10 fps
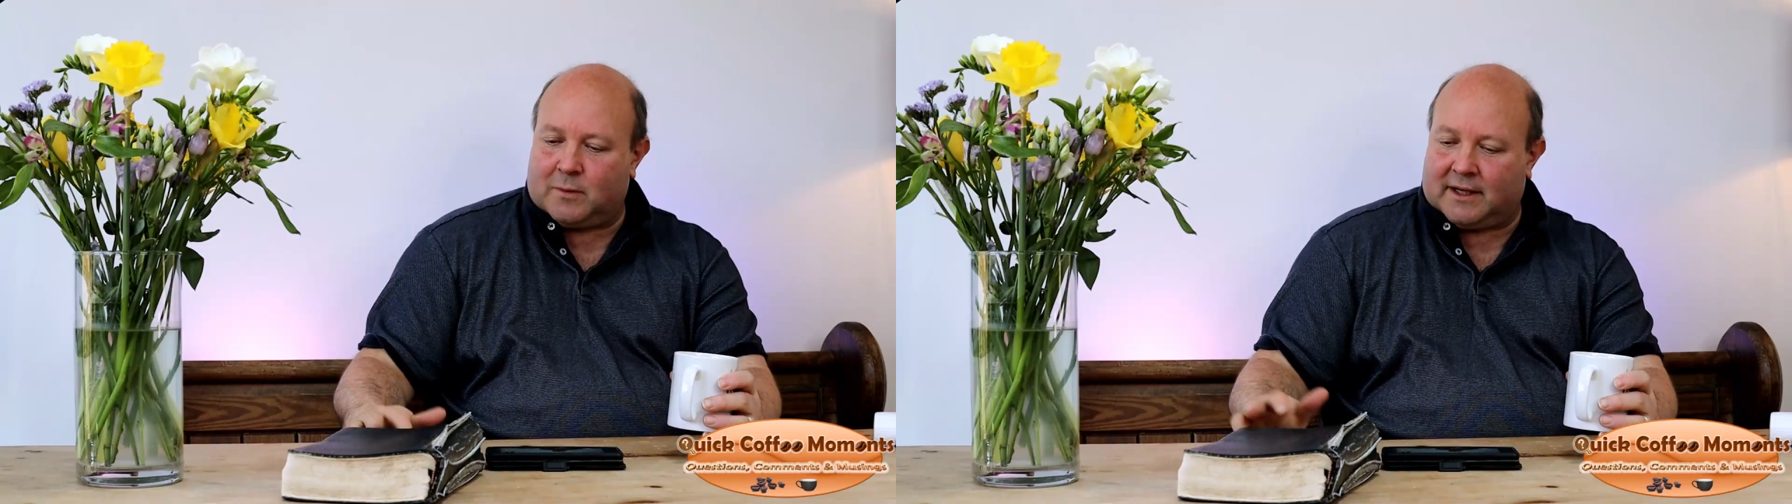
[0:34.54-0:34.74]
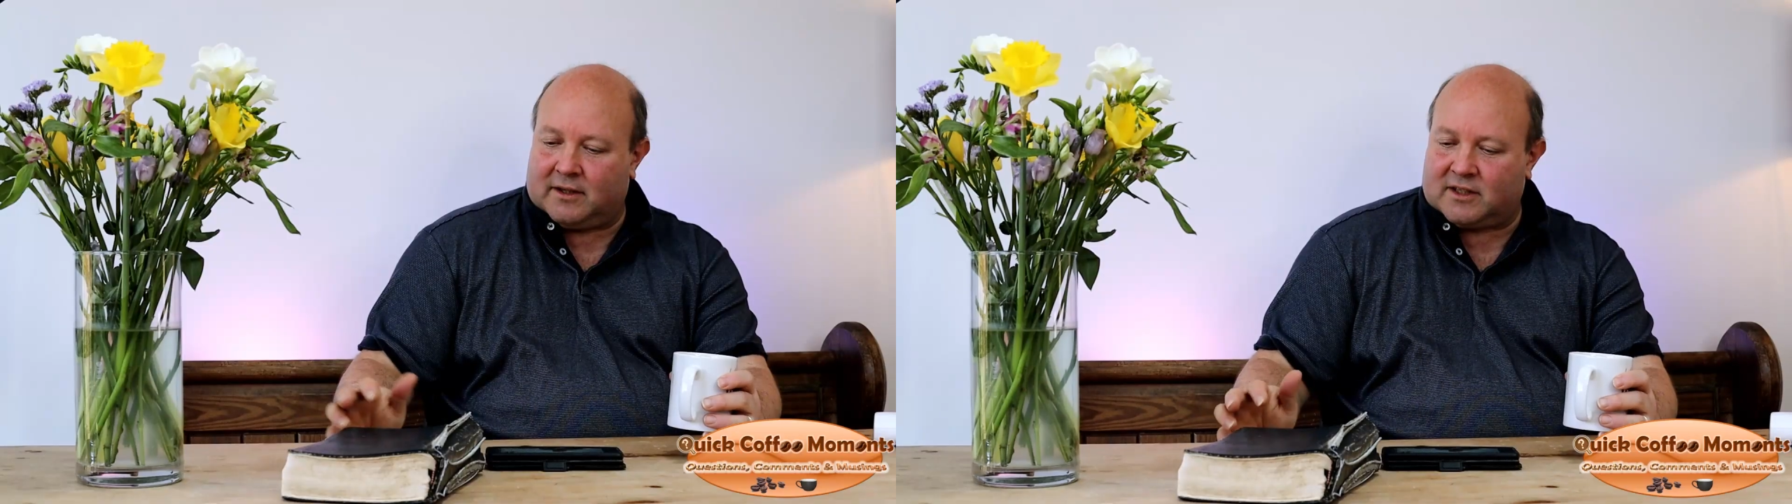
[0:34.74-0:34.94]
Oh,
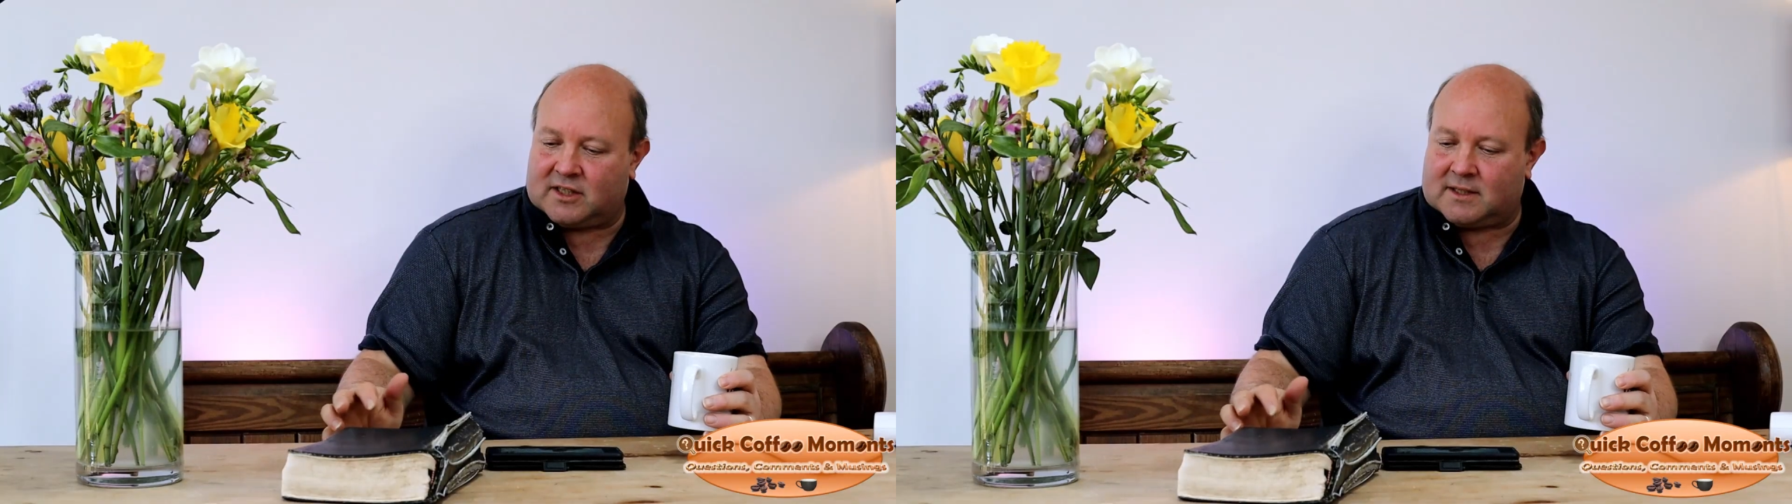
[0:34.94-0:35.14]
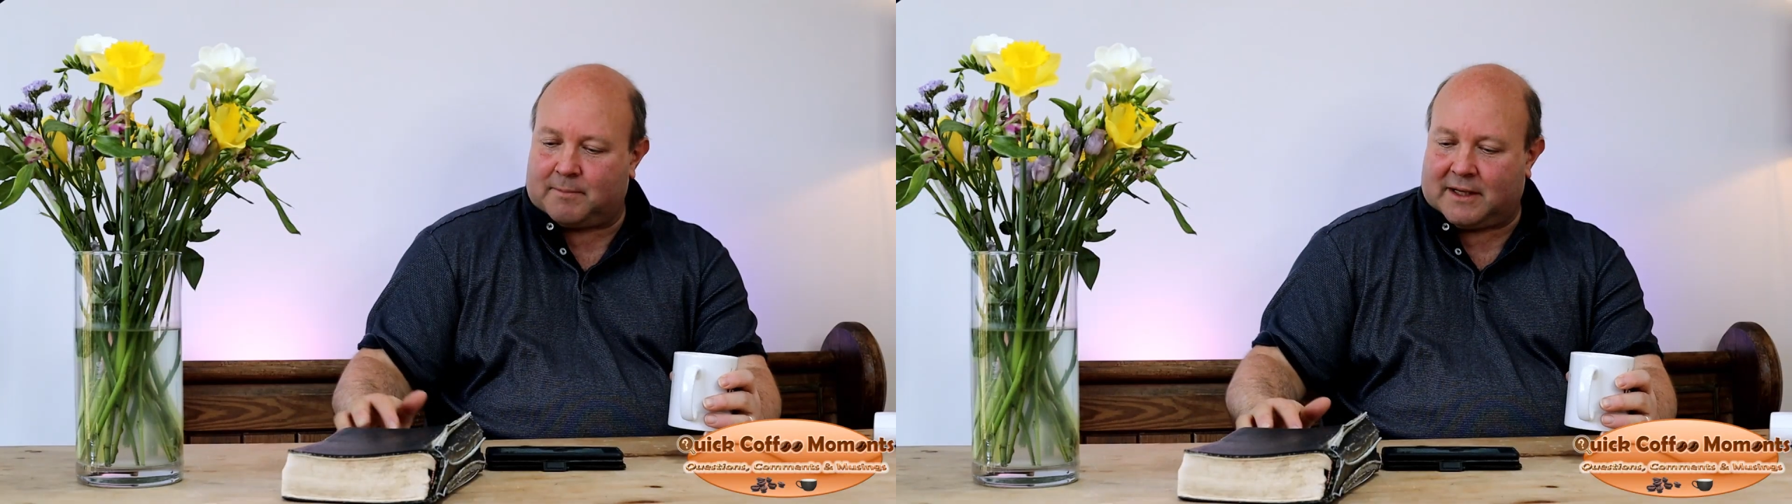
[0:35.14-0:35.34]
hang on, I'll
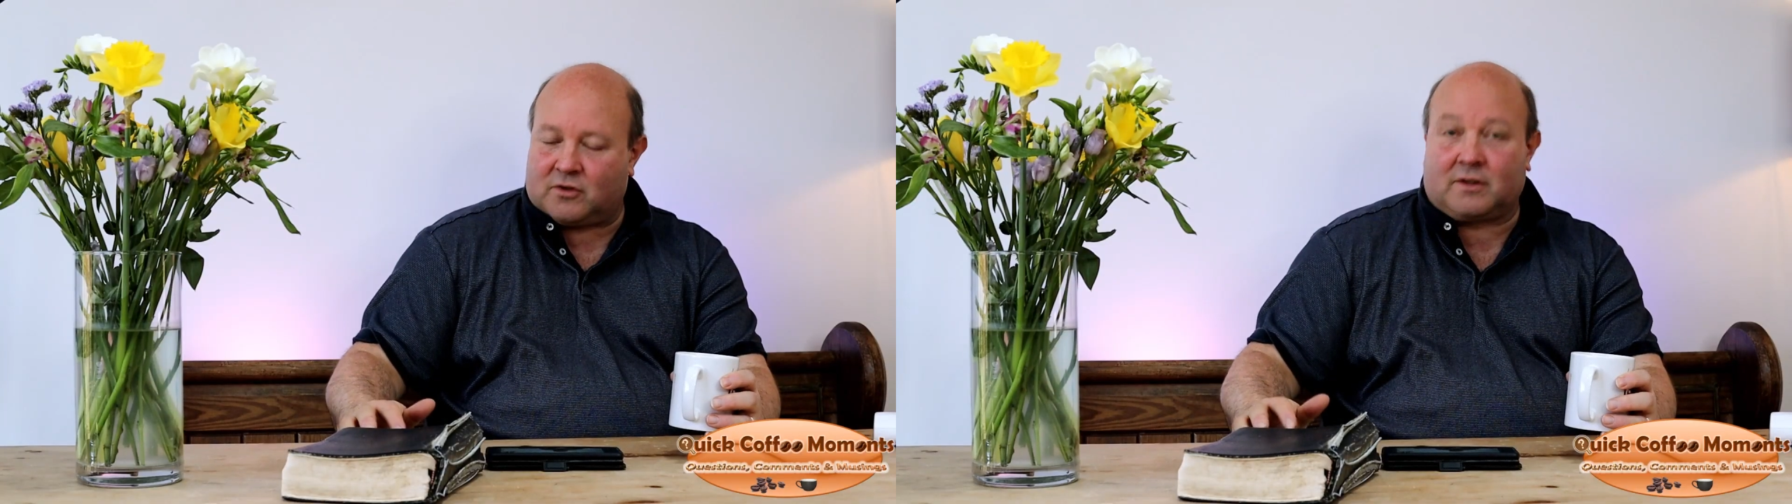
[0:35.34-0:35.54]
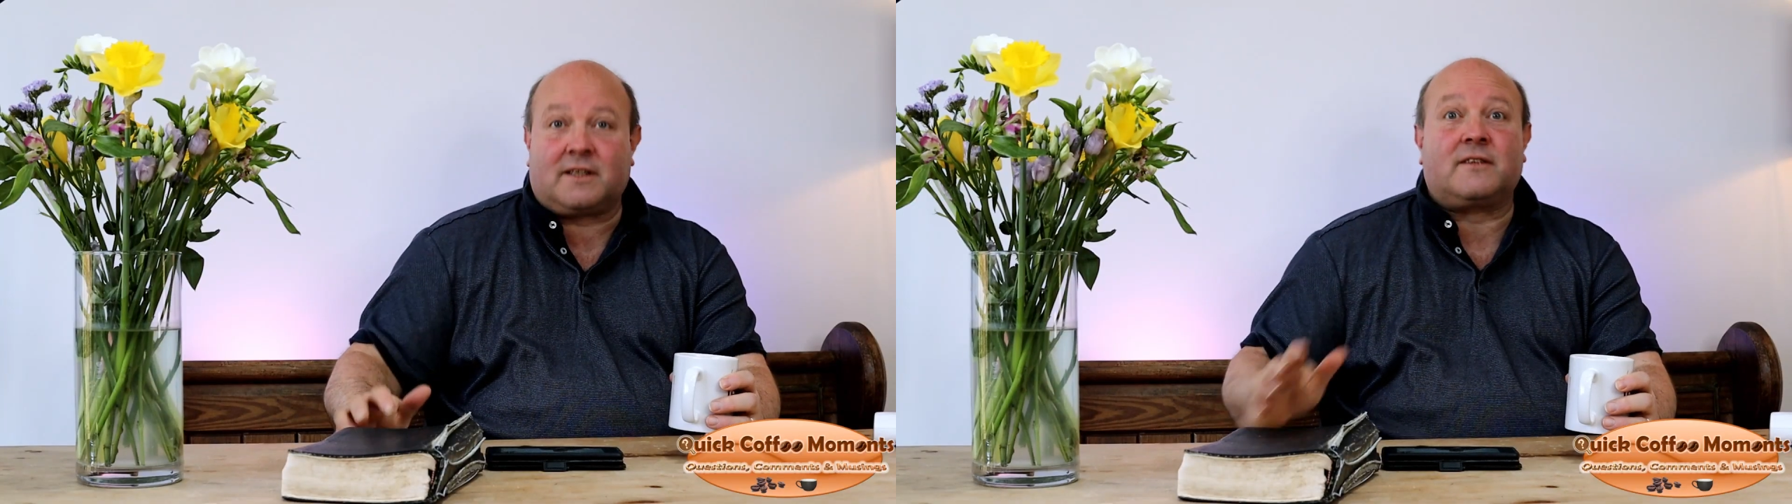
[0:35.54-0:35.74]
just make
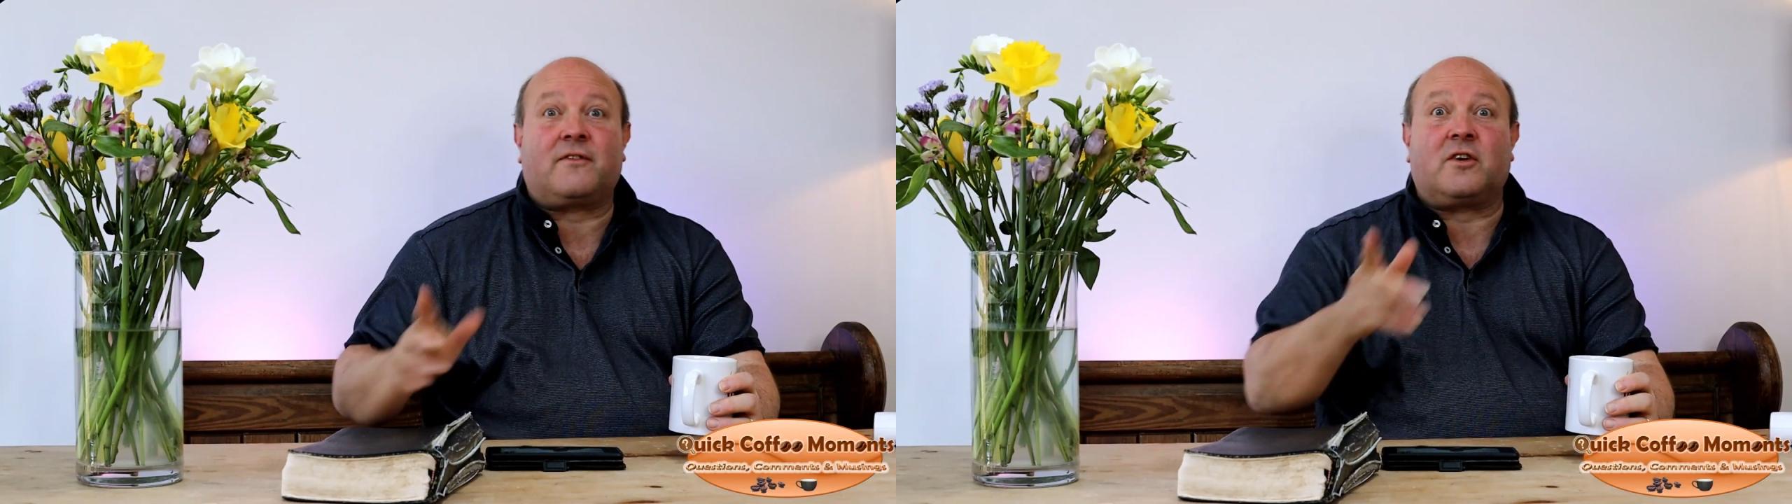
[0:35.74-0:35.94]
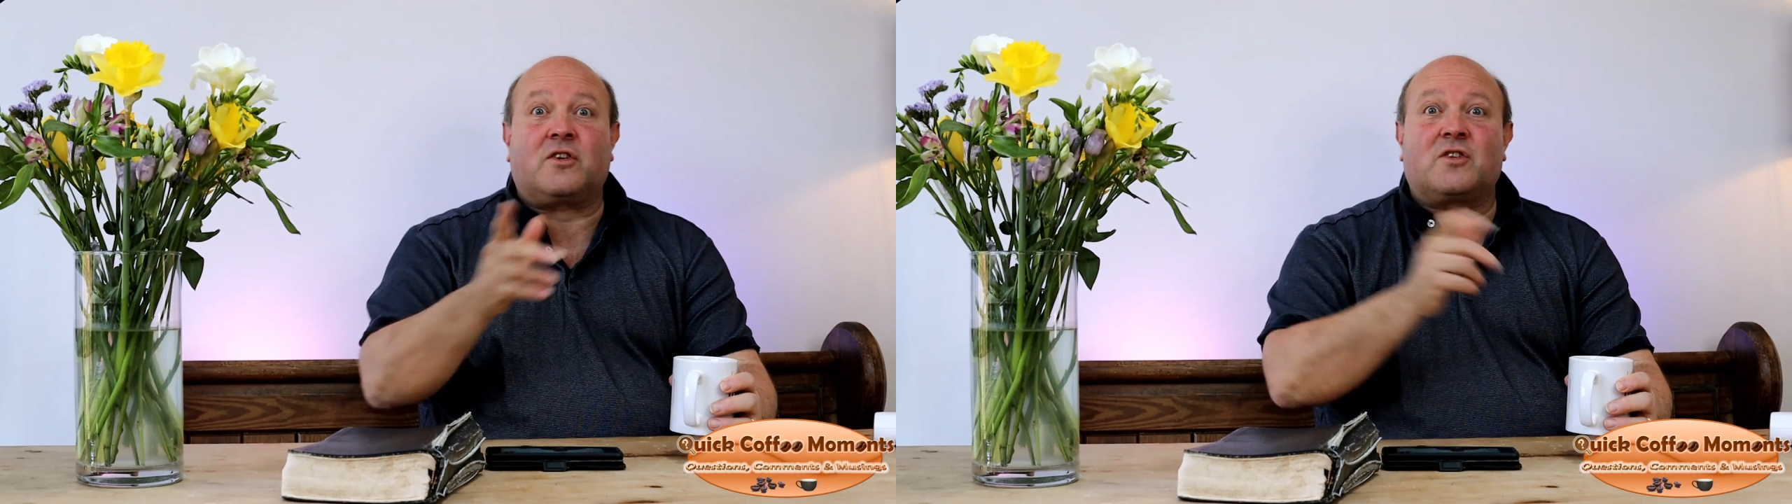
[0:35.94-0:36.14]
sure this is
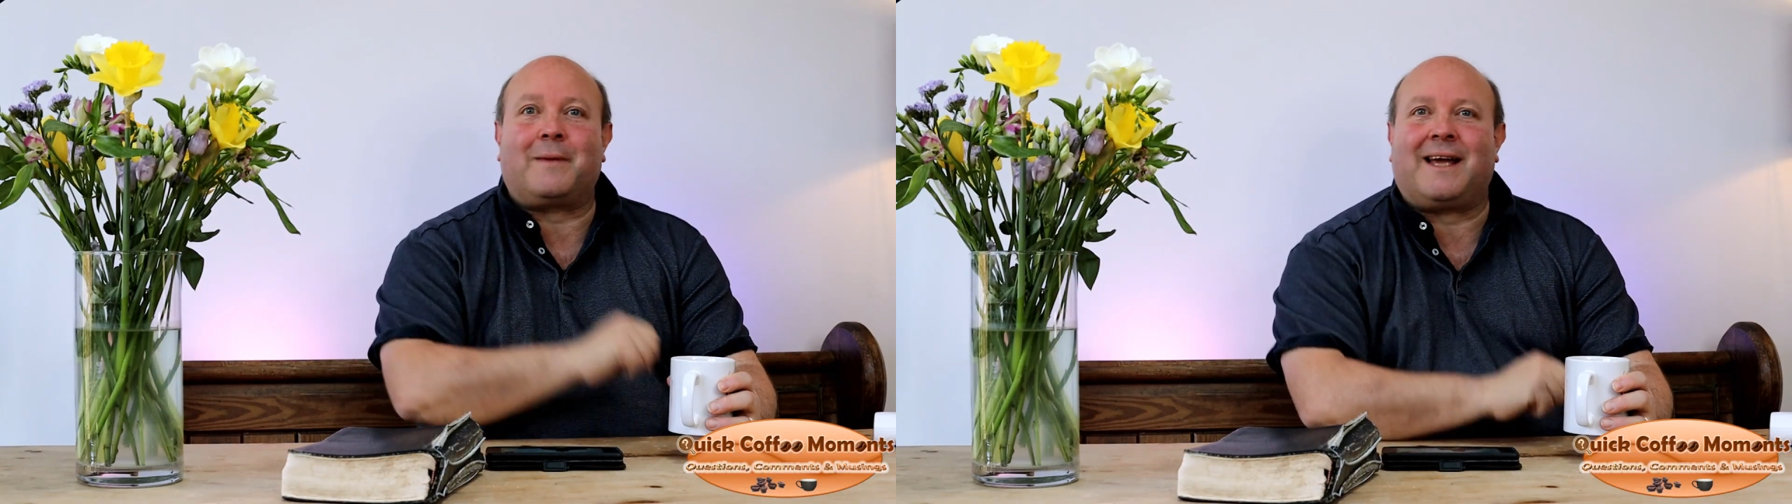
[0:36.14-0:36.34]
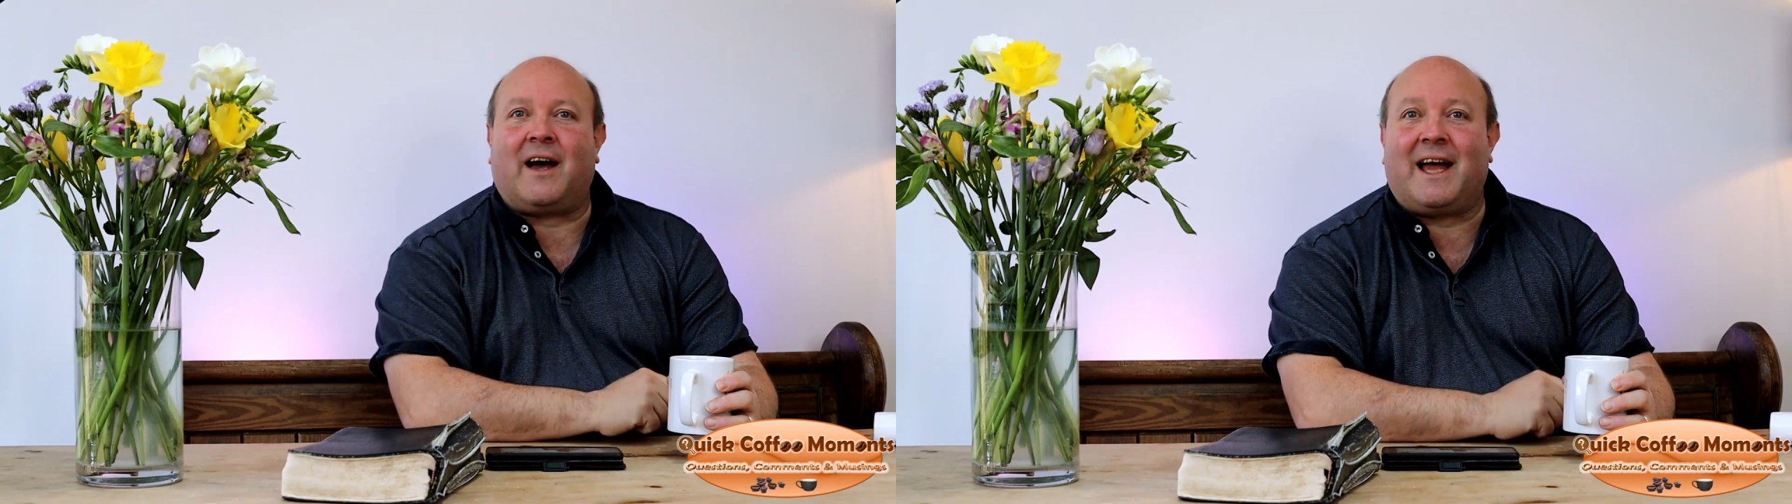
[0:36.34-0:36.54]
focused
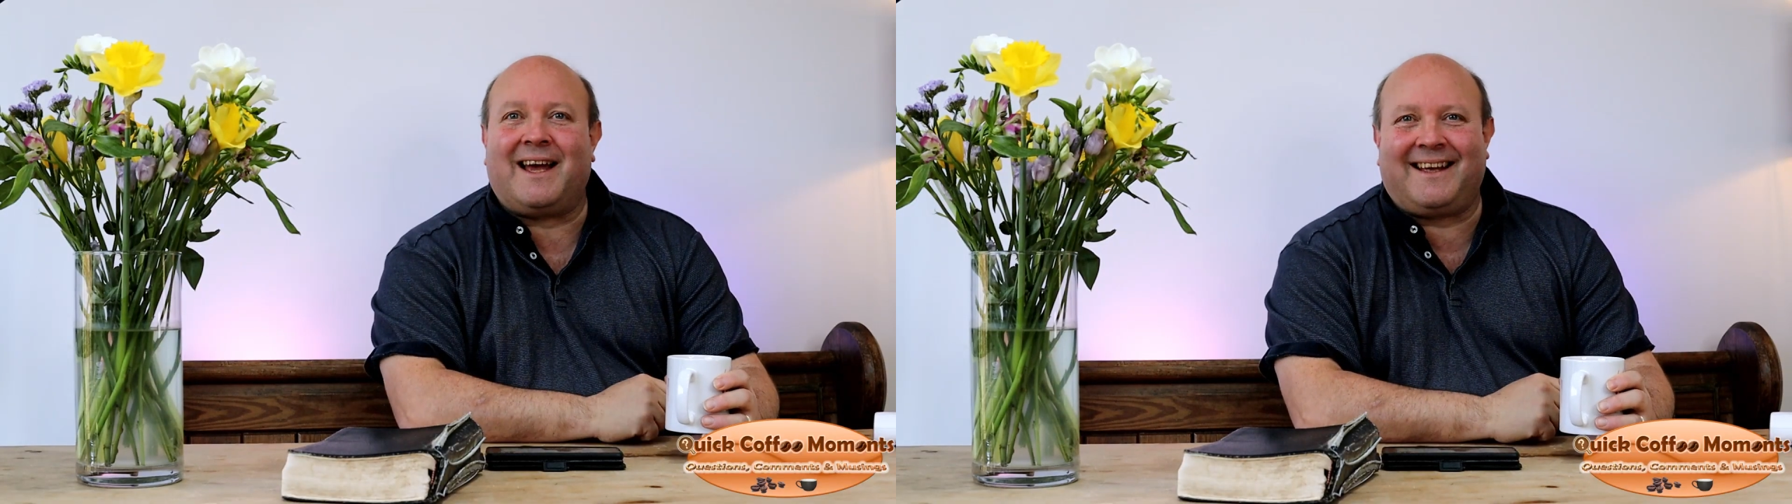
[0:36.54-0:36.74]
on me. Hi.